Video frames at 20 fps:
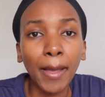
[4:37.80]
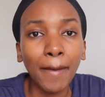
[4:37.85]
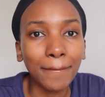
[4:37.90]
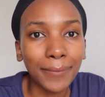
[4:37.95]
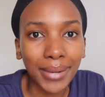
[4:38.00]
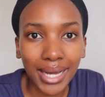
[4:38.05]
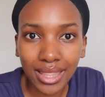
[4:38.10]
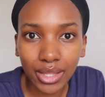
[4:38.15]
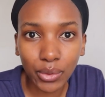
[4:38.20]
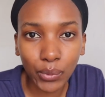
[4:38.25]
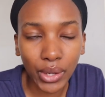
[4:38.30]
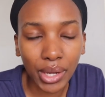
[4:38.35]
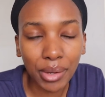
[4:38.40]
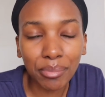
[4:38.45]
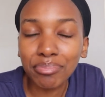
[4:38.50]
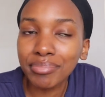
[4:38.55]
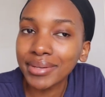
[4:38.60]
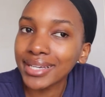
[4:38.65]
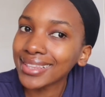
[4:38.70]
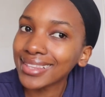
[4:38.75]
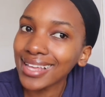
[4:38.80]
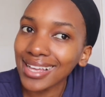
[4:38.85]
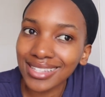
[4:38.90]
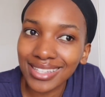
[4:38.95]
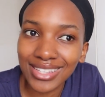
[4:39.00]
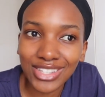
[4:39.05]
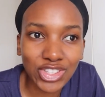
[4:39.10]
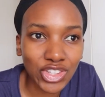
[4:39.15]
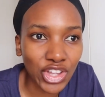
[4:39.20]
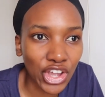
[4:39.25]
By the way, B
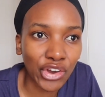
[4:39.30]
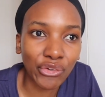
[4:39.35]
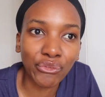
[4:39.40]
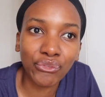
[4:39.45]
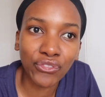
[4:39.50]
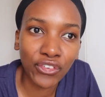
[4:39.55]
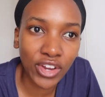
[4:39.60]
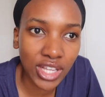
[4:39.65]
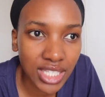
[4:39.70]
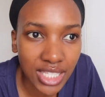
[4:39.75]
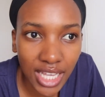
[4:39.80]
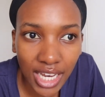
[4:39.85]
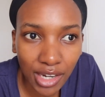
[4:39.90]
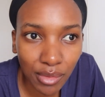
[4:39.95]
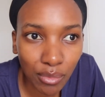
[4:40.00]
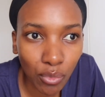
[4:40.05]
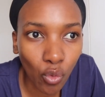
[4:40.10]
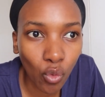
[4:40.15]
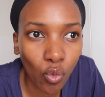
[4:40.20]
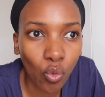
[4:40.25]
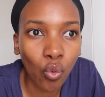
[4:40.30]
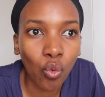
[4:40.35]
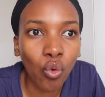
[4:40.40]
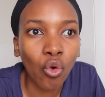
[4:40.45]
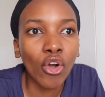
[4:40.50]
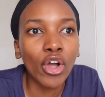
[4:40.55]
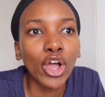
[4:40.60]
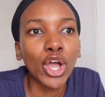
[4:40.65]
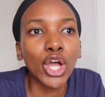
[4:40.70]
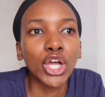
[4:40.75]
doesn't stay at Brest anymore.
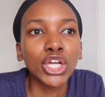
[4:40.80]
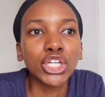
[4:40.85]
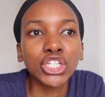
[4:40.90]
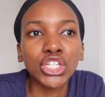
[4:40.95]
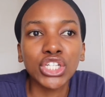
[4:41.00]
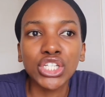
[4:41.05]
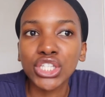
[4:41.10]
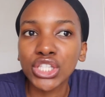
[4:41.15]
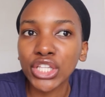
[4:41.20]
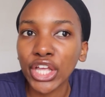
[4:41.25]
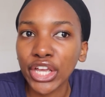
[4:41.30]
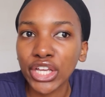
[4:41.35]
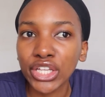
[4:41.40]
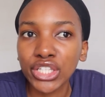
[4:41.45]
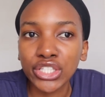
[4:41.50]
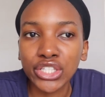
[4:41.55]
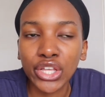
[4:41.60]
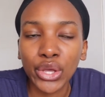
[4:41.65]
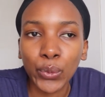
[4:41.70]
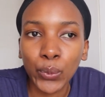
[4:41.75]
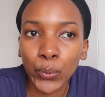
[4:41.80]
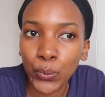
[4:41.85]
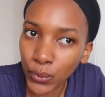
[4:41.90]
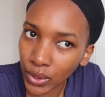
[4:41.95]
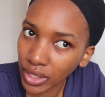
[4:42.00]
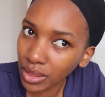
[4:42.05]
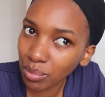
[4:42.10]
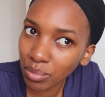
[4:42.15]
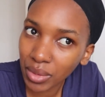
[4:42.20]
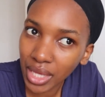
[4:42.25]
She stayed
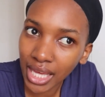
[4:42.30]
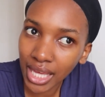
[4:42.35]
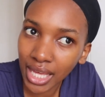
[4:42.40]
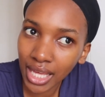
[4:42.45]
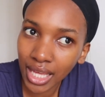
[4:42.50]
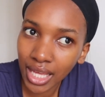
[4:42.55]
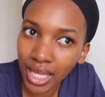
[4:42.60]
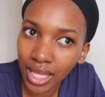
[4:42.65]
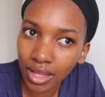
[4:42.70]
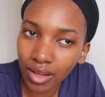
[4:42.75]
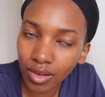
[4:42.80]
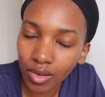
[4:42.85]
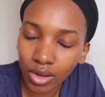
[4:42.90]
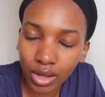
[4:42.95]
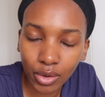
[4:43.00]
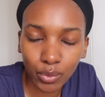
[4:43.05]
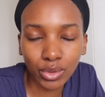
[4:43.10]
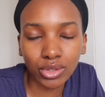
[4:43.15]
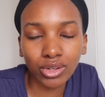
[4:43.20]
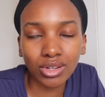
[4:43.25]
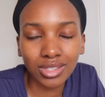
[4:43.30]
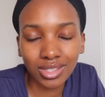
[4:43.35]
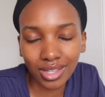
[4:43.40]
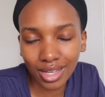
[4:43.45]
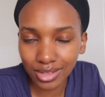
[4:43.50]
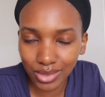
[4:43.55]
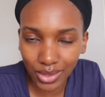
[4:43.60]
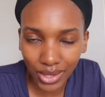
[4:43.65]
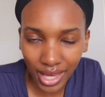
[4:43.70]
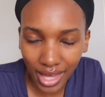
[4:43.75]
with me. Okay, we don't stay
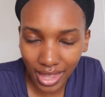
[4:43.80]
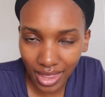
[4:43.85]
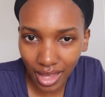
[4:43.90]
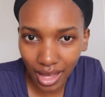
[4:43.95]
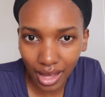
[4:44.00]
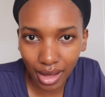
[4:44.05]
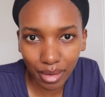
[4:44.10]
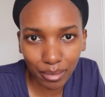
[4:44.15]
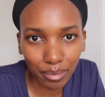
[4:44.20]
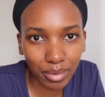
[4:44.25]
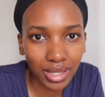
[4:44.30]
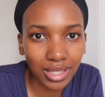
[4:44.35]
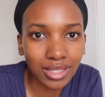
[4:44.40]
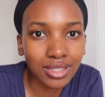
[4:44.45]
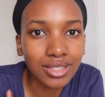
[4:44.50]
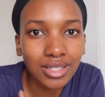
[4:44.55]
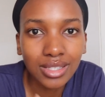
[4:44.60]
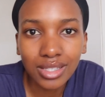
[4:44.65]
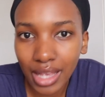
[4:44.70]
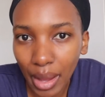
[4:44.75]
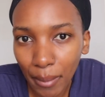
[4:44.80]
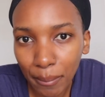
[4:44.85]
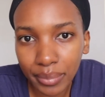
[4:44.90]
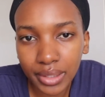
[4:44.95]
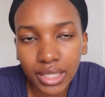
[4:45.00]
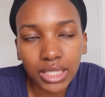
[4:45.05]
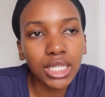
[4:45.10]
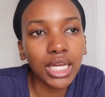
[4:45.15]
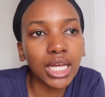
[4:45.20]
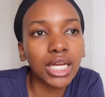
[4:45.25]
together, but same
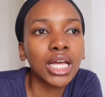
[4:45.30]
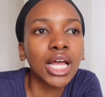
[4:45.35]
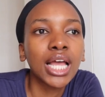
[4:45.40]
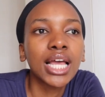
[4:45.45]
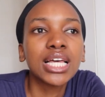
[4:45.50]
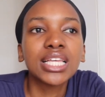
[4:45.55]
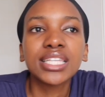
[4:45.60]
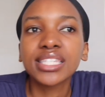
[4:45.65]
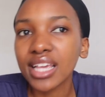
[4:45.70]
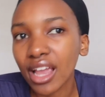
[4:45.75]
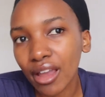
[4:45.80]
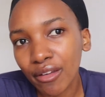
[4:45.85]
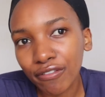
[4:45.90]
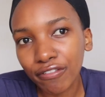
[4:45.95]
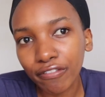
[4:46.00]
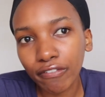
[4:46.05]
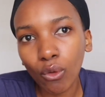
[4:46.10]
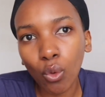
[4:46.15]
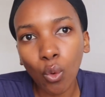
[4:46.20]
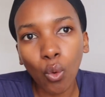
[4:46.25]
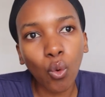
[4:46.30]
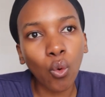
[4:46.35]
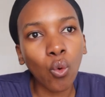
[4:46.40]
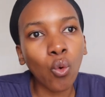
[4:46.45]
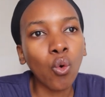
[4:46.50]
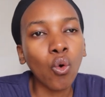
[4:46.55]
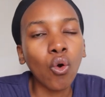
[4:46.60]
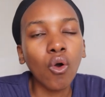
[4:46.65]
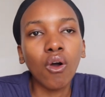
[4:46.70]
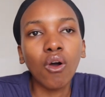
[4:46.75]
building, same
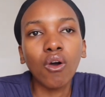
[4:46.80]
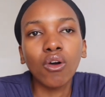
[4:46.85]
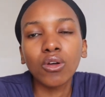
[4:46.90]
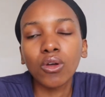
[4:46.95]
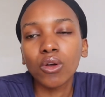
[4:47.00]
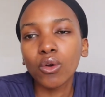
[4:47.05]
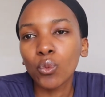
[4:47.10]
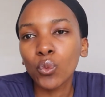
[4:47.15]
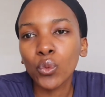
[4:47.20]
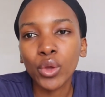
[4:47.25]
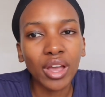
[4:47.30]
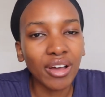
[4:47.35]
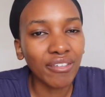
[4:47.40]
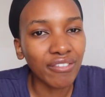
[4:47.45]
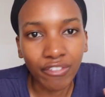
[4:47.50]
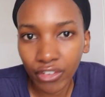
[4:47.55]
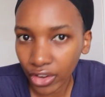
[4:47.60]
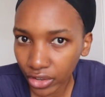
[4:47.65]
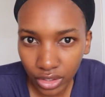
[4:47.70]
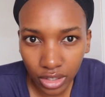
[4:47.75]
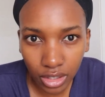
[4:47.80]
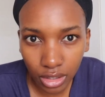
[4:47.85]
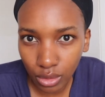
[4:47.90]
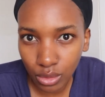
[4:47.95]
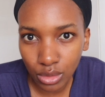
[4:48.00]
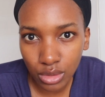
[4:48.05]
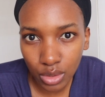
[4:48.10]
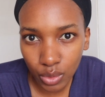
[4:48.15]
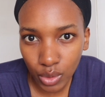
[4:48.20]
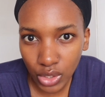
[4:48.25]
floor. We are very
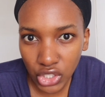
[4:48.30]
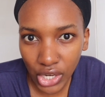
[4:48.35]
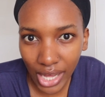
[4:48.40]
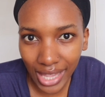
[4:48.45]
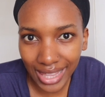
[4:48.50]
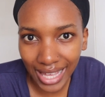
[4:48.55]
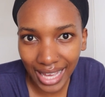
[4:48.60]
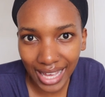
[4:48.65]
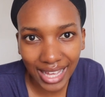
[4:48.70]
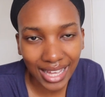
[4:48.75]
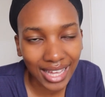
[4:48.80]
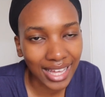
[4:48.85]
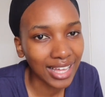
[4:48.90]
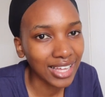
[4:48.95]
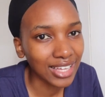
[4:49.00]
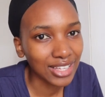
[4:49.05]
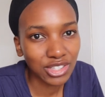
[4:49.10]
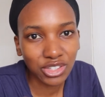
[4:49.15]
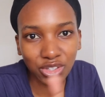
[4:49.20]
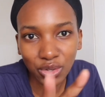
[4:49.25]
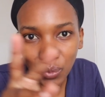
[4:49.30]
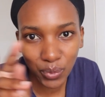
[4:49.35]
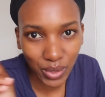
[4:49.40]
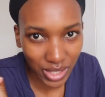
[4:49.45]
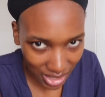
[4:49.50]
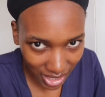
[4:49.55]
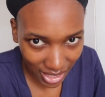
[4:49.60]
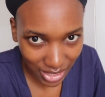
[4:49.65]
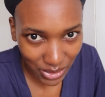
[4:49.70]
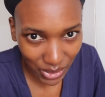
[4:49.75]
close to each other, so we
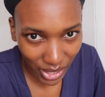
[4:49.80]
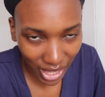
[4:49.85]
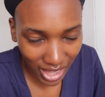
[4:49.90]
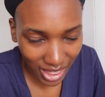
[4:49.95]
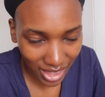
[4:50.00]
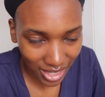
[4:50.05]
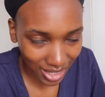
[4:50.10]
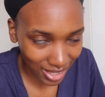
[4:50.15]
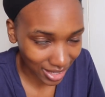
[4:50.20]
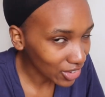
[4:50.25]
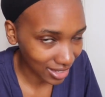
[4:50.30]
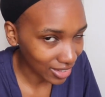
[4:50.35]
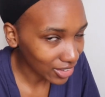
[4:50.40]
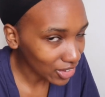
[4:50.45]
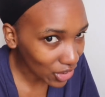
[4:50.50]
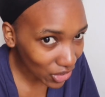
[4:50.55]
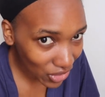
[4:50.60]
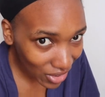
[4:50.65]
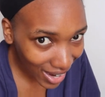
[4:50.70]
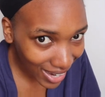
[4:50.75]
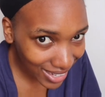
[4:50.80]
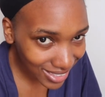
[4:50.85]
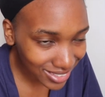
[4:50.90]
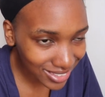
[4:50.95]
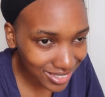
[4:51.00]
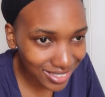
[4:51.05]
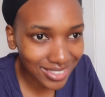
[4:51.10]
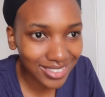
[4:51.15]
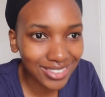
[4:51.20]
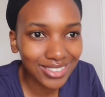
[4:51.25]
stay together. All
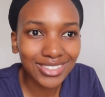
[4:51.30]
right.